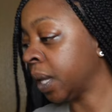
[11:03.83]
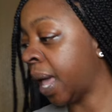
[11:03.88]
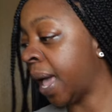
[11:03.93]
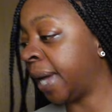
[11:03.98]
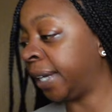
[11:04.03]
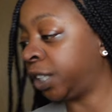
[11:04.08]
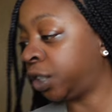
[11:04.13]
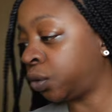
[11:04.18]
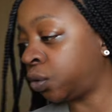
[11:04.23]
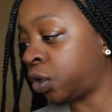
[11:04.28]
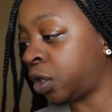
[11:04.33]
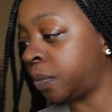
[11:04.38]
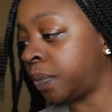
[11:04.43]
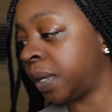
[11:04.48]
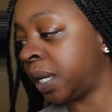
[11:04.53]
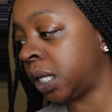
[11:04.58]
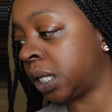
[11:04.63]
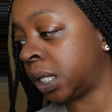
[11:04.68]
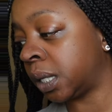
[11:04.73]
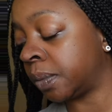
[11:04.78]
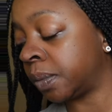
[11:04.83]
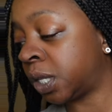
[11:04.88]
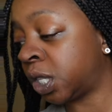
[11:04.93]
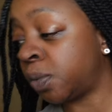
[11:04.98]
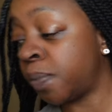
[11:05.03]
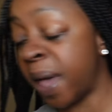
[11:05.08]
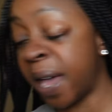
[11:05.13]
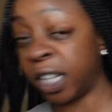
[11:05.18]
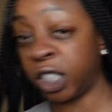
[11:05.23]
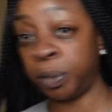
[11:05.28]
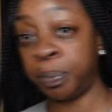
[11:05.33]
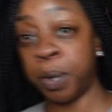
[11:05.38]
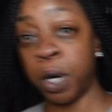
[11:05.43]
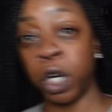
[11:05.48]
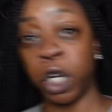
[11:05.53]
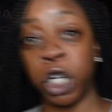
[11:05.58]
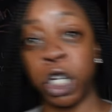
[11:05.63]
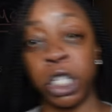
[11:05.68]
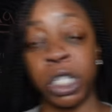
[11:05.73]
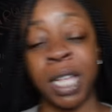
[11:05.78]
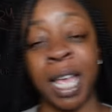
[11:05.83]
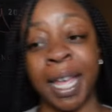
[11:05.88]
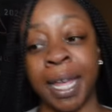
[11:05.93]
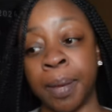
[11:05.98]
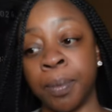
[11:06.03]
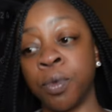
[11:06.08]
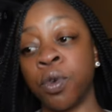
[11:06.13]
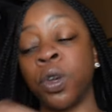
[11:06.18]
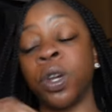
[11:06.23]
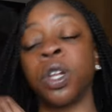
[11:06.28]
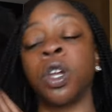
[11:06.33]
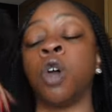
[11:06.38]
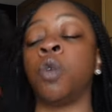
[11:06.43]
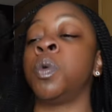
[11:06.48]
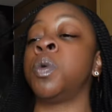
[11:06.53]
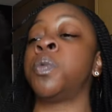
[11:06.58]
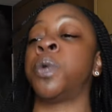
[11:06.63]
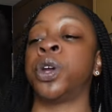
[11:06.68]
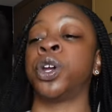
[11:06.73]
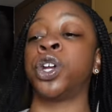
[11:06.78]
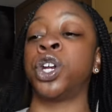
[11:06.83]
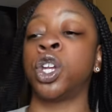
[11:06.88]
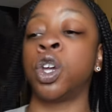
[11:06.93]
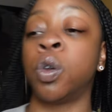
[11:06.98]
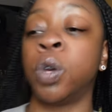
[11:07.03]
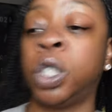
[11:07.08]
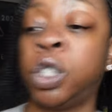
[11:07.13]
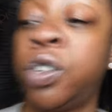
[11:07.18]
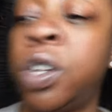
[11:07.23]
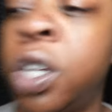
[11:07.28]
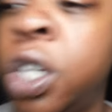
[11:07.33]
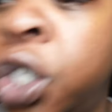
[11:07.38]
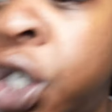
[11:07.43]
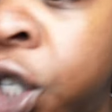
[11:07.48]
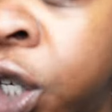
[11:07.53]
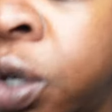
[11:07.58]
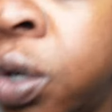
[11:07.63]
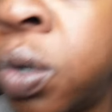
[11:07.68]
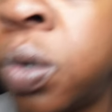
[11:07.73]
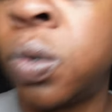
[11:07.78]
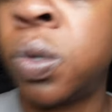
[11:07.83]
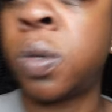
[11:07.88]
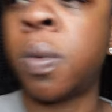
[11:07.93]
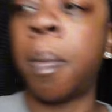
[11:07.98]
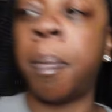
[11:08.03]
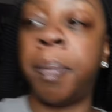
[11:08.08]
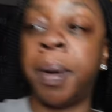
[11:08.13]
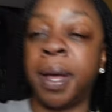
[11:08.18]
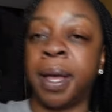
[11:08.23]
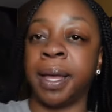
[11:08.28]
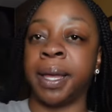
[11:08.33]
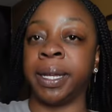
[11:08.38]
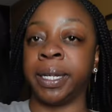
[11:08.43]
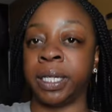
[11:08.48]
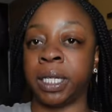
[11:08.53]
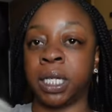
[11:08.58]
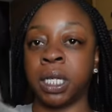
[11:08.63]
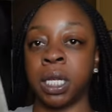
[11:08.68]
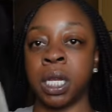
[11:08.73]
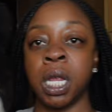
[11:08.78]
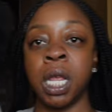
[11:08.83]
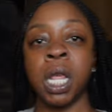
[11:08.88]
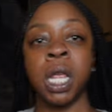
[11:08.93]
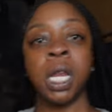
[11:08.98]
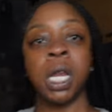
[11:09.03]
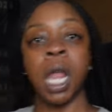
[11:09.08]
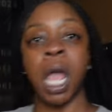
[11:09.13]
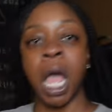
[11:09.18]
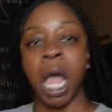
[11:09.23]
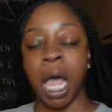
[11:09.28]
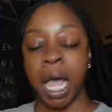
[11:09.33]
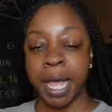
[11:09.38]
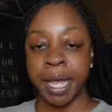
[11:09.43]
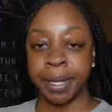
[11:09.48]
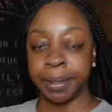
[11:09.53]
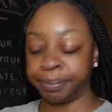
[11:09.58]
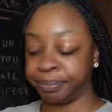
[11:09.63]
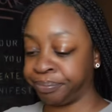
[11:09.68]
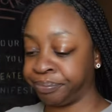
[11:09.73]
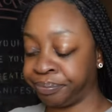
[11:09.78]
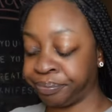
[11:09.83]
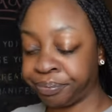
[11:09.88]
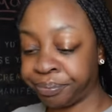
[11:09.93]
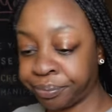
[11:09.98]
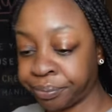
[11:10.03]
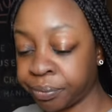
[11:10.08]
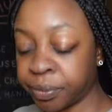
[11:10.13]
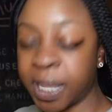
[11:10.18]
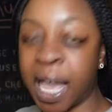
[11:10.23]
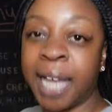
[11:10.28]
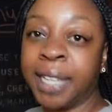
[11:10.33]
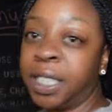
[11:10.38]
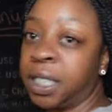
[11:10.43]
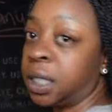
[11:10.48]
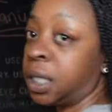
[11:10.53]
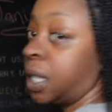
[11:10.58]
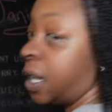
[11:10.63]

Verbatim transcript: I just ordered me some Smash Burgers. I am gonna go, we were gonna go to Trader Joe's, but um, I just